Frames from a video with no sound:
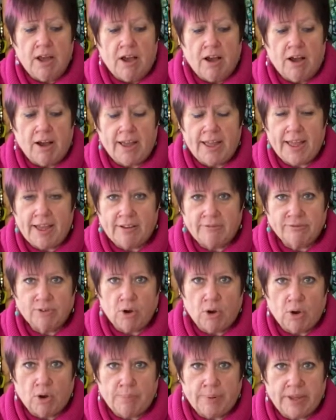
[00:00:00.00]
I have
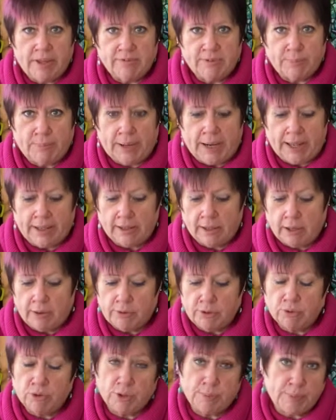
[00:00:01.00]
got a bit of a plan
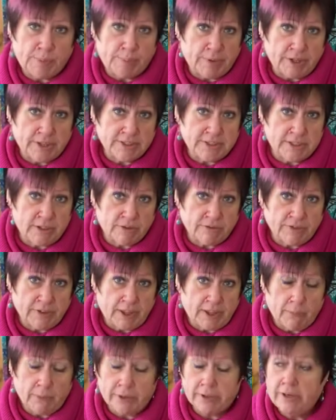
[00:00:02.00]
going on in my brain cell for
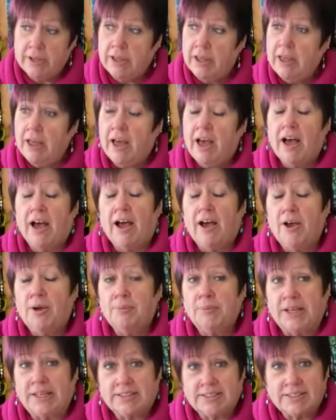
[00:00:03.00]
that one.
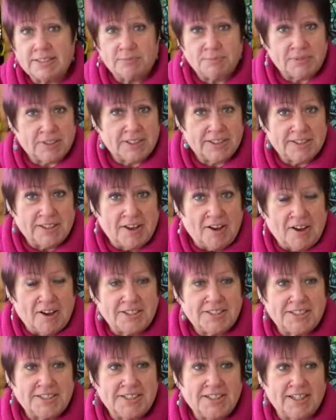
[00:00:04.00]
It's something that I
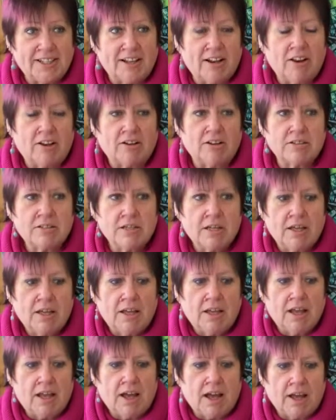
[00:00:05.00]
did in class
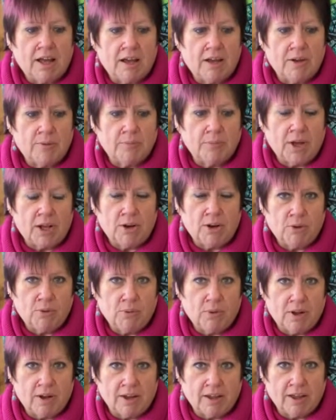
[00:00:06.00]
a long
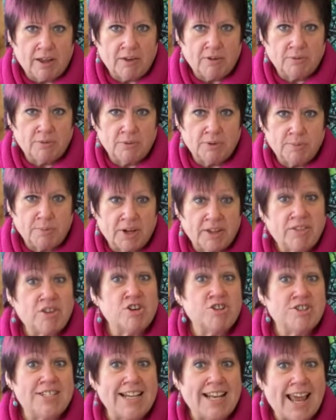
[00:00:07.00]
while ago with my
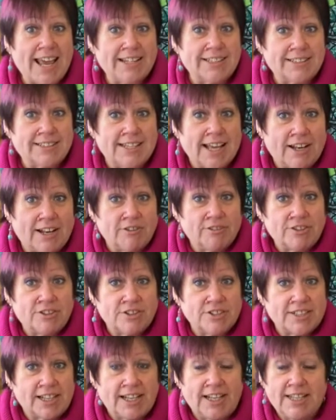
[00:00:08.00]
Thursday ladies. Hello,
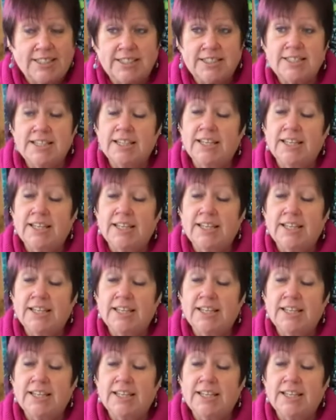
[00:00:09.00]
Thursday ladies.